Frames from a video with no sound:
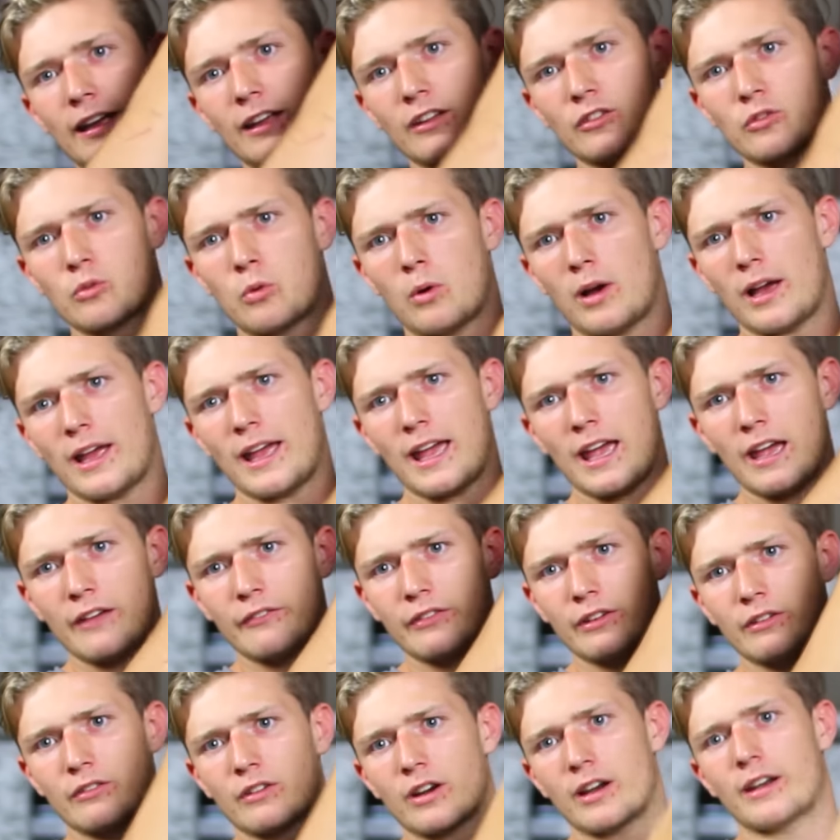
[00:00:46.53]
It's quite
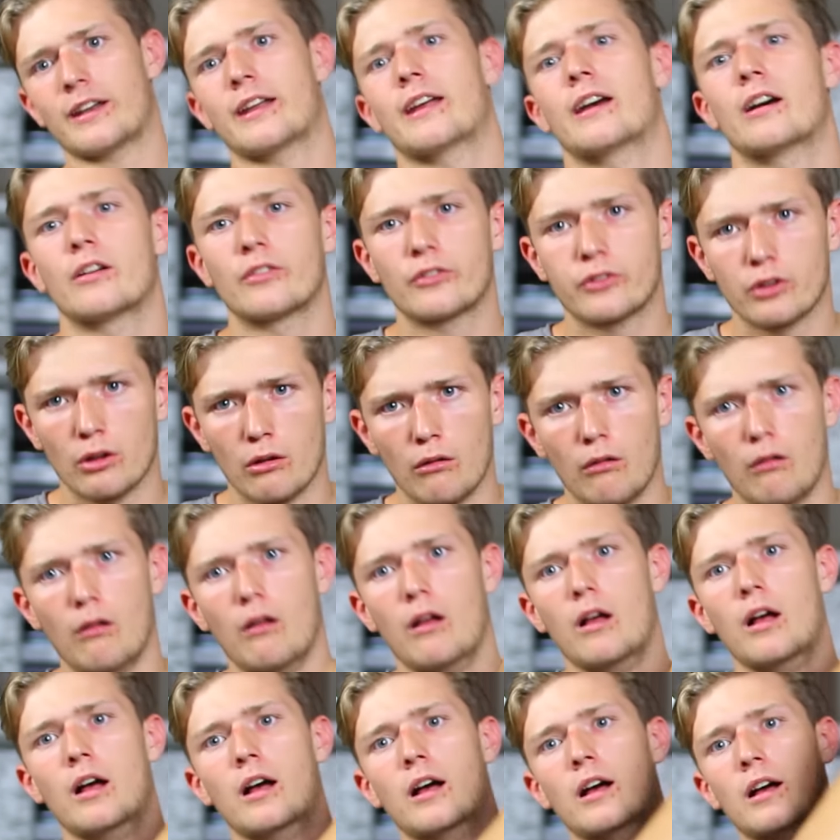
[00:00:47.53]
heavy right now, so
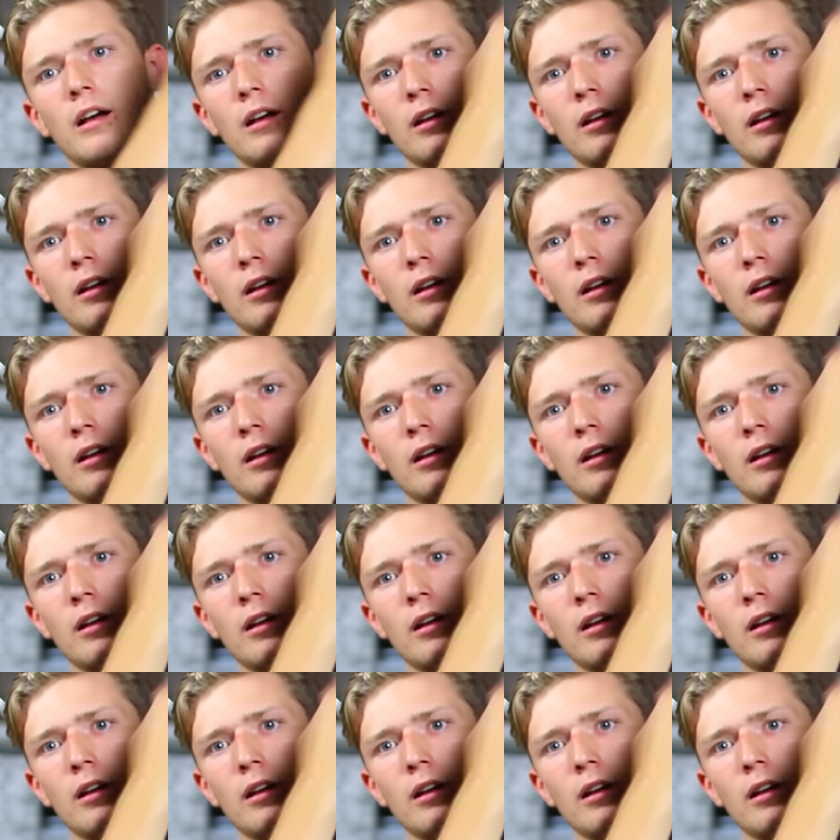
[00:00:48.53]
ugh.